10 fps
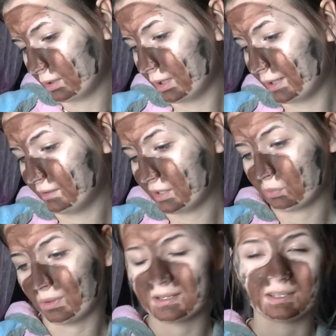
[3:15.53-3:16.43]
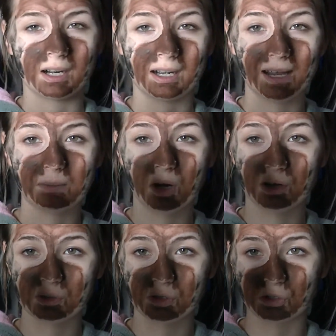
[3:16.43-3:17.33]
And then this one's a clay
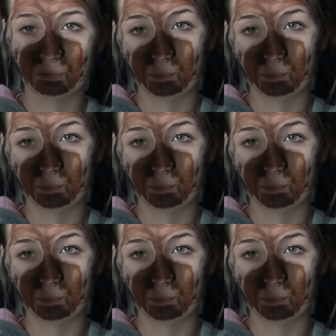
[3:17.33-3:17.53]
mask, which is good for